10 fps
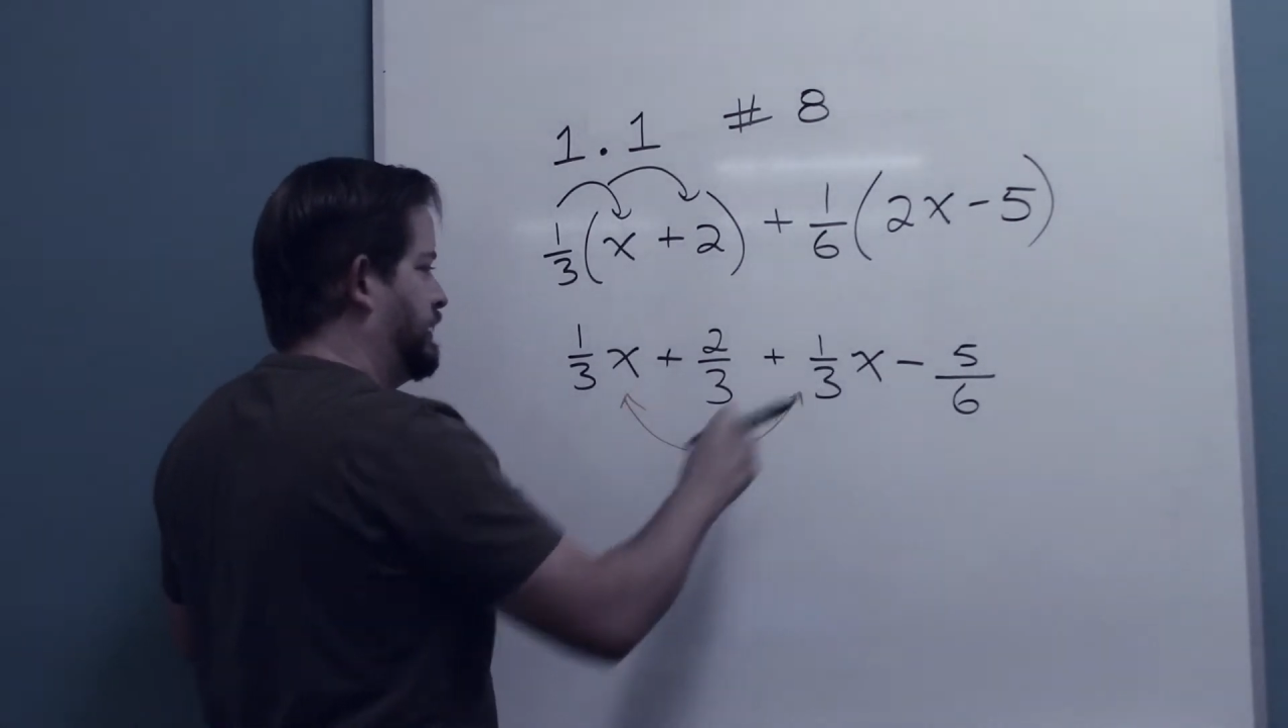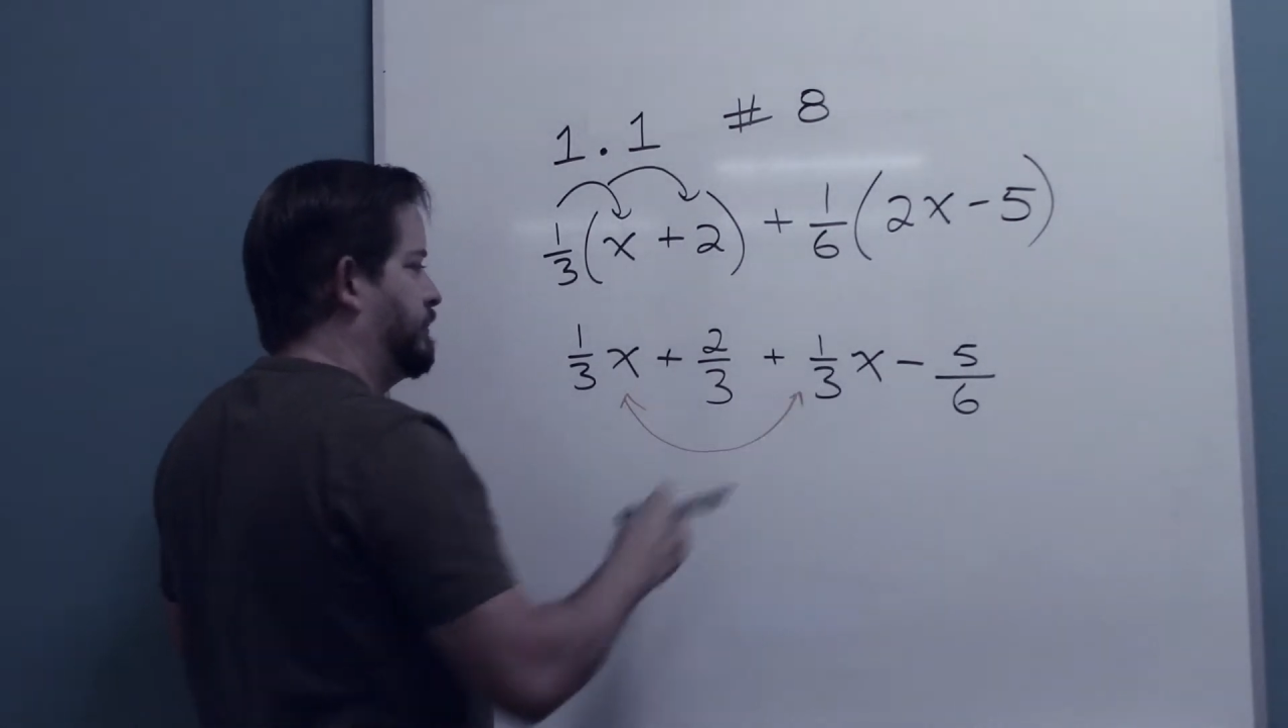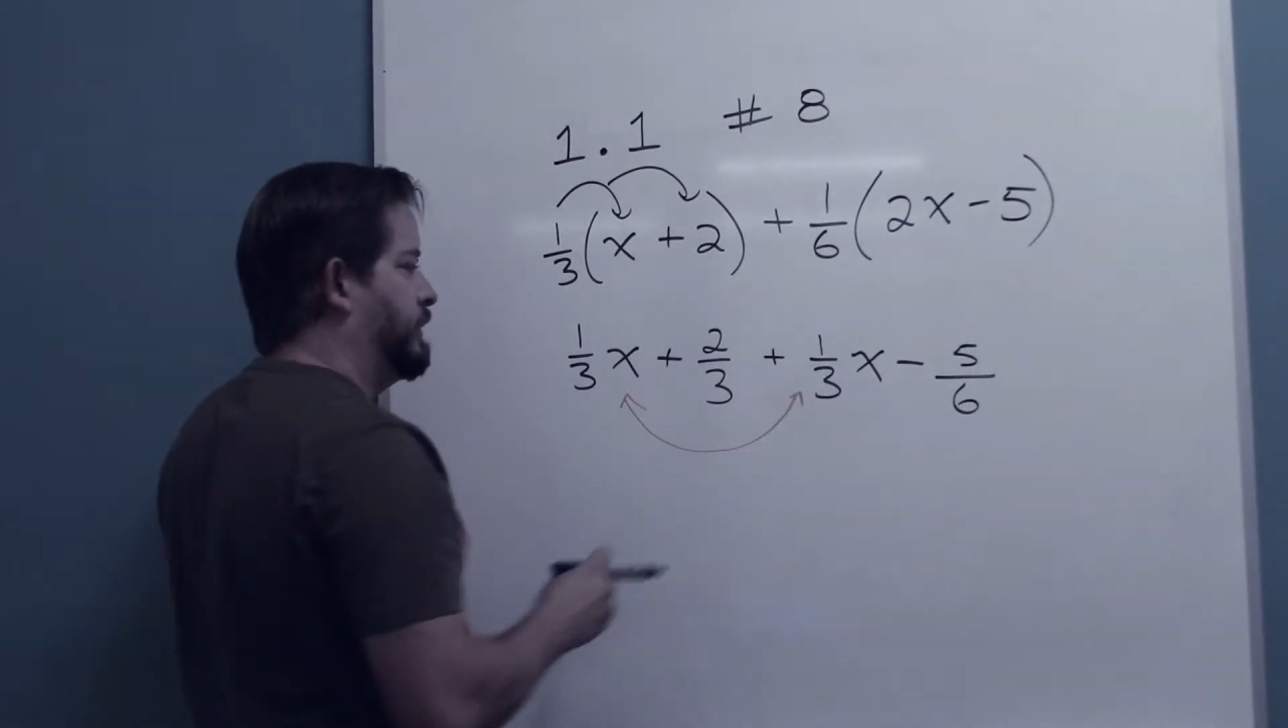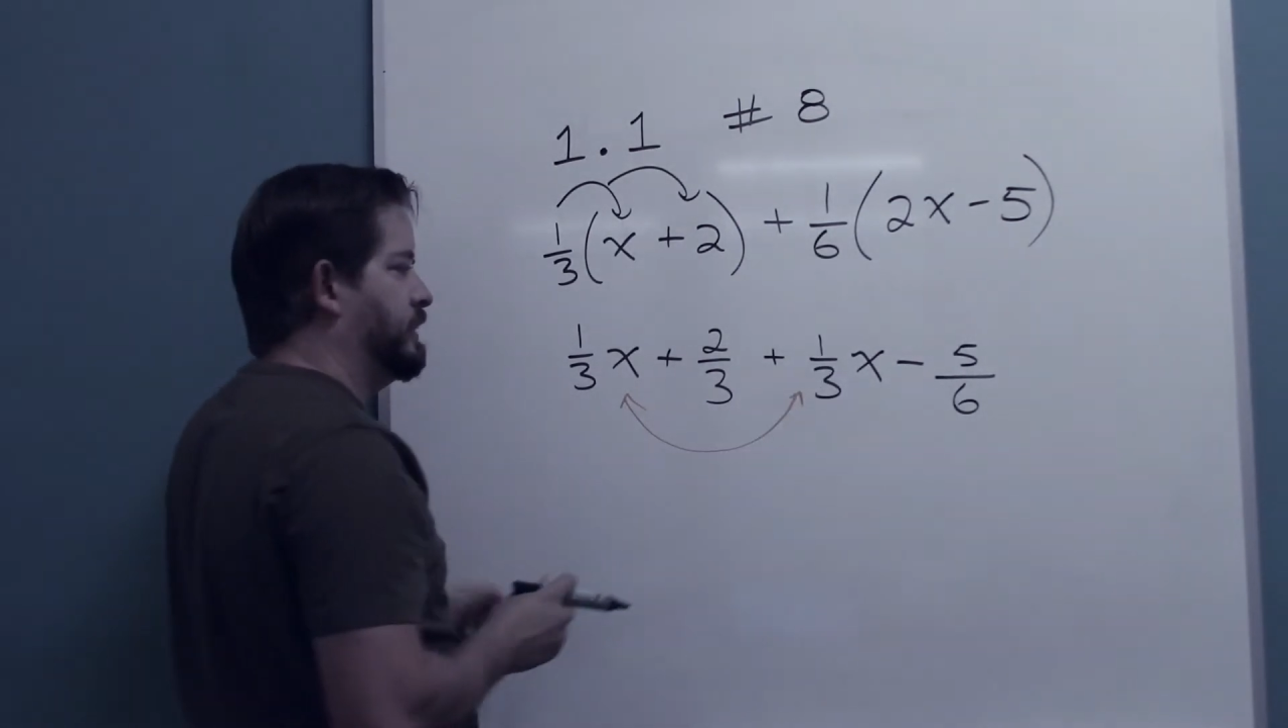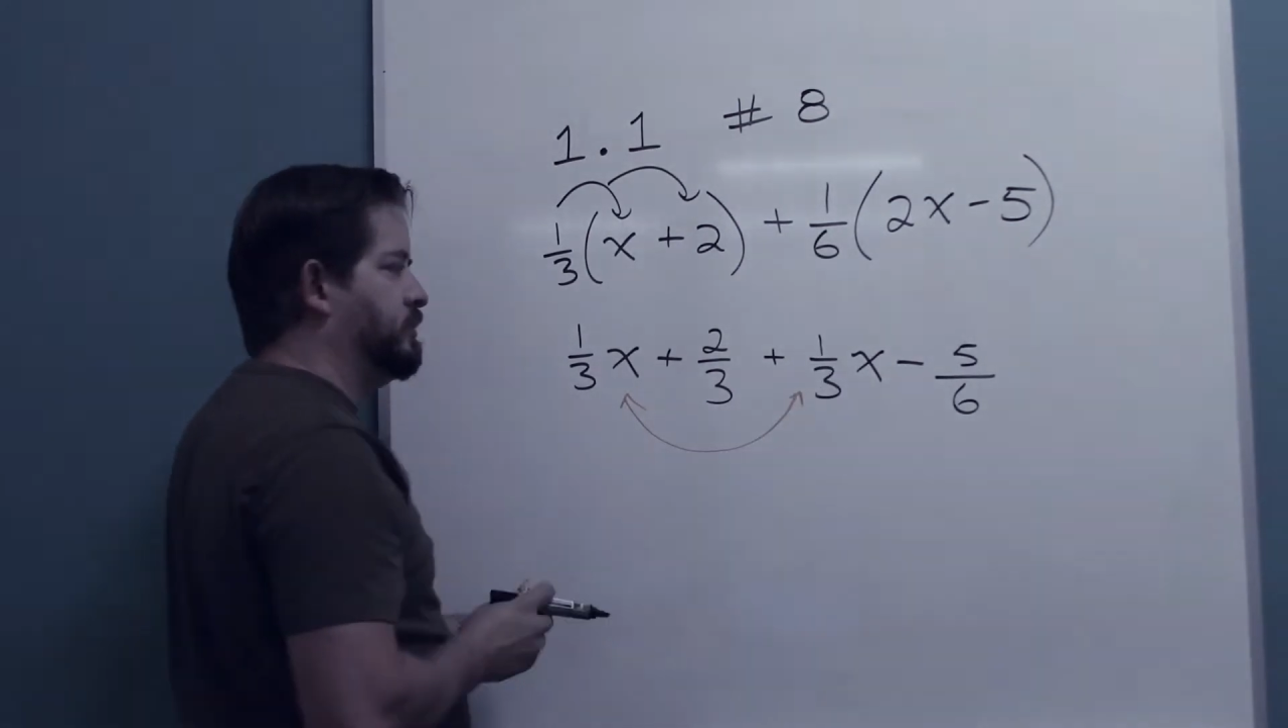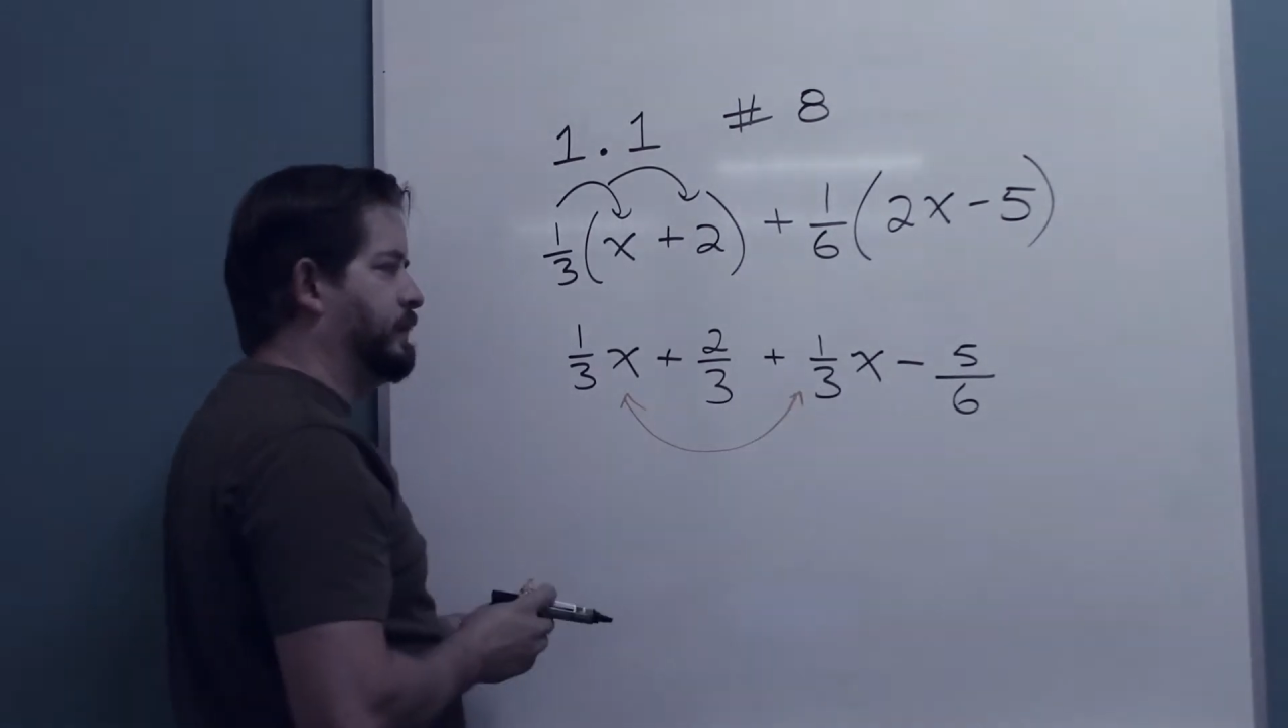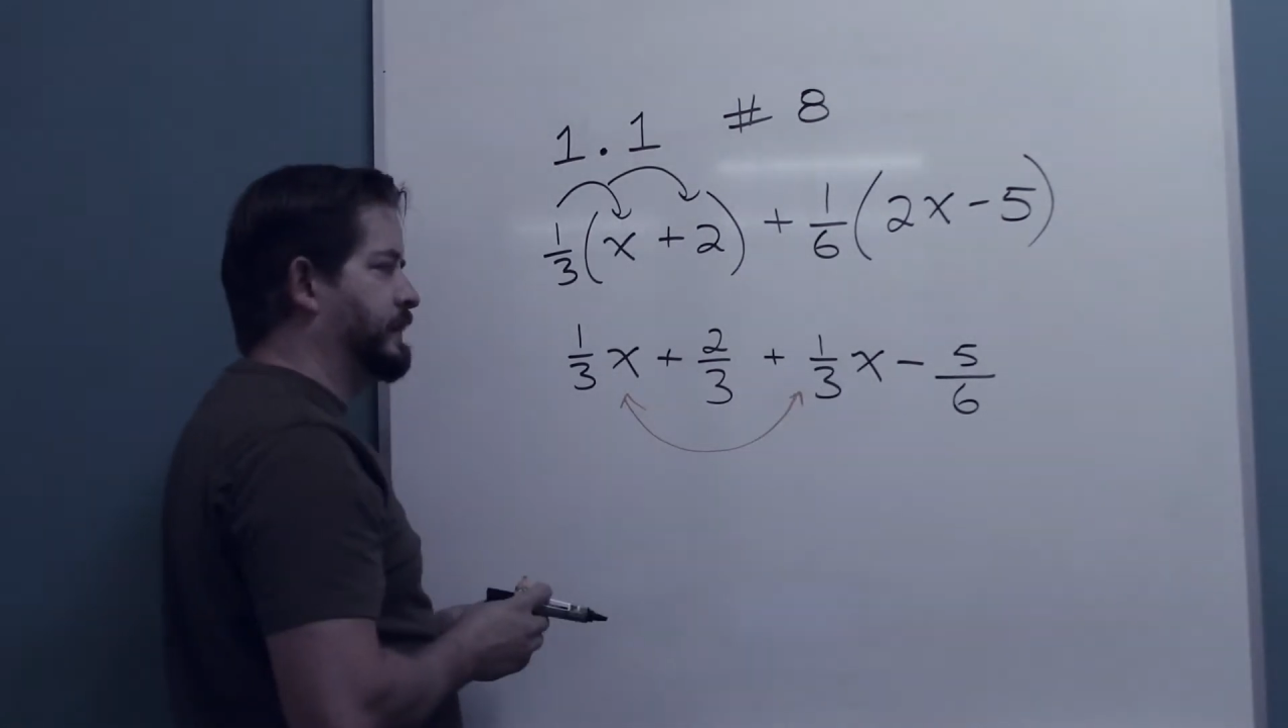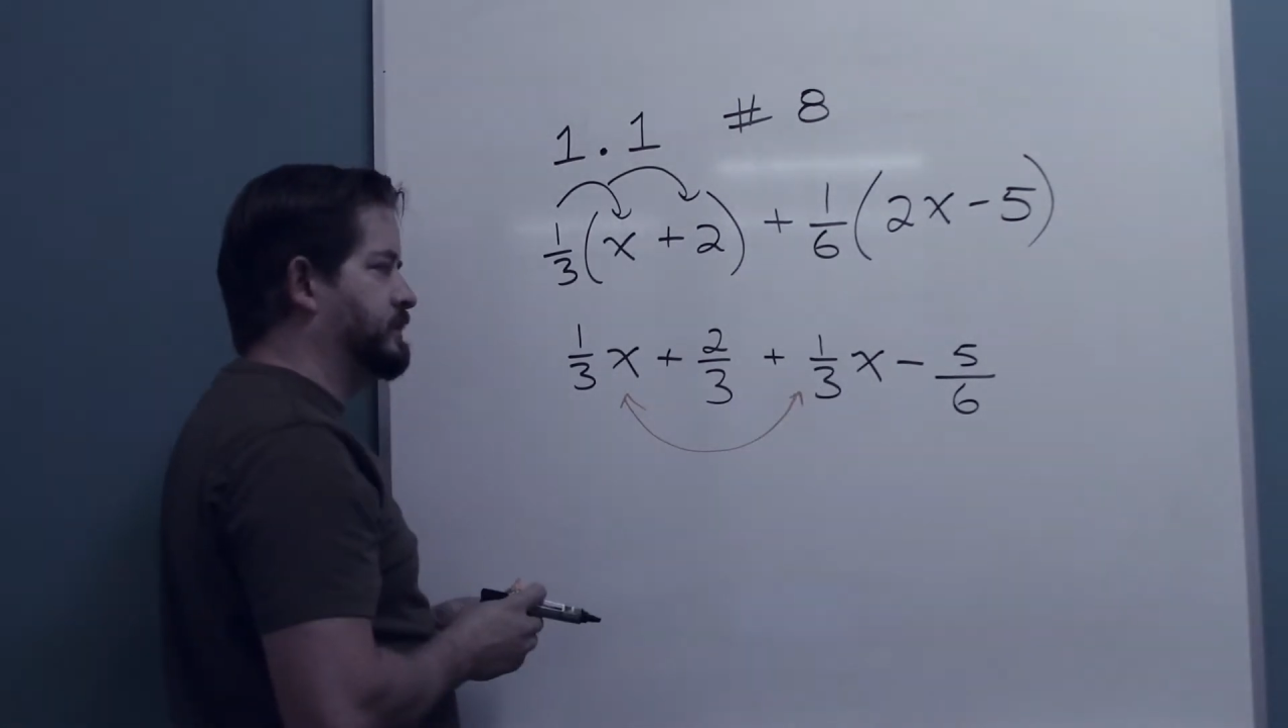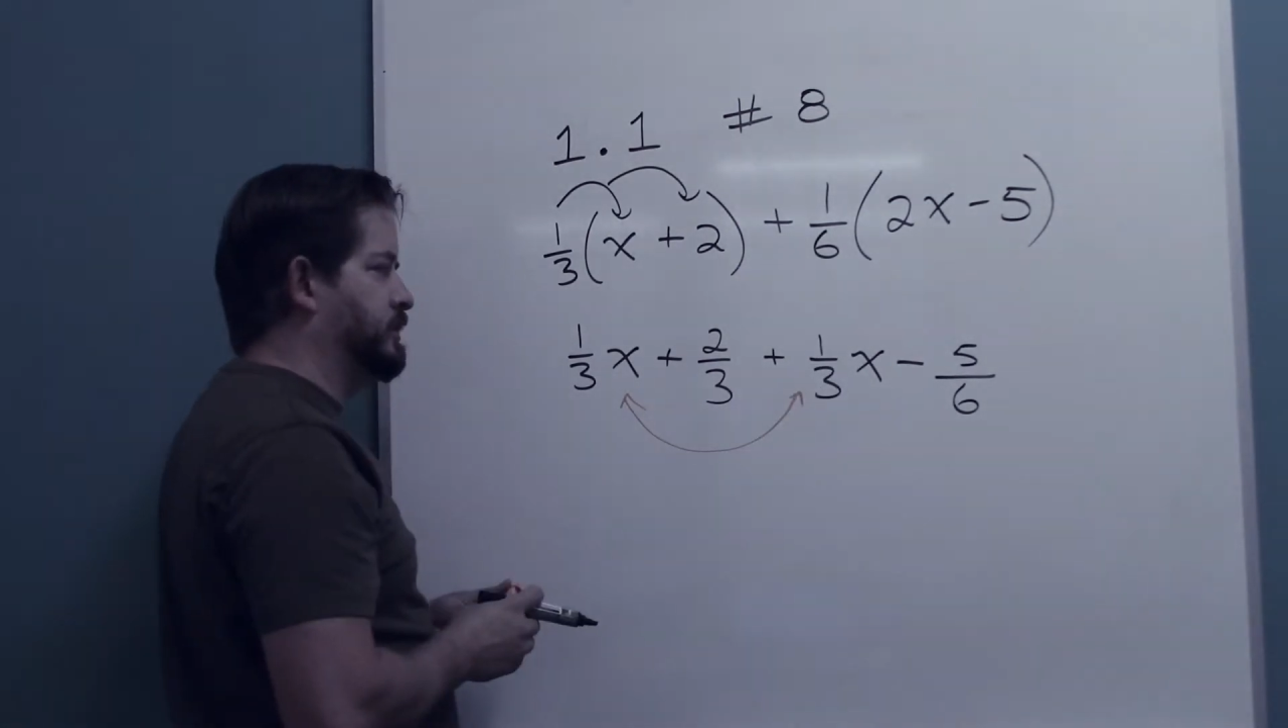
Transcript: My 2x